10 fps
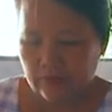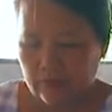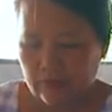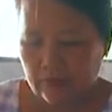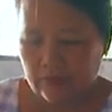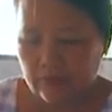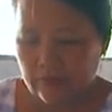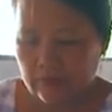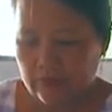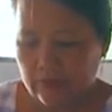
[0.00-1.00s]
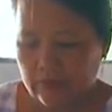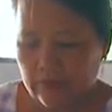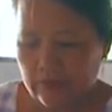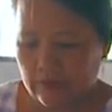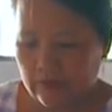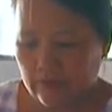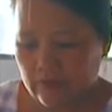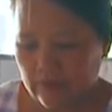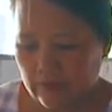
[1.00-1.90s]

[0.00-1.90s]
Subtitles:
[no speech]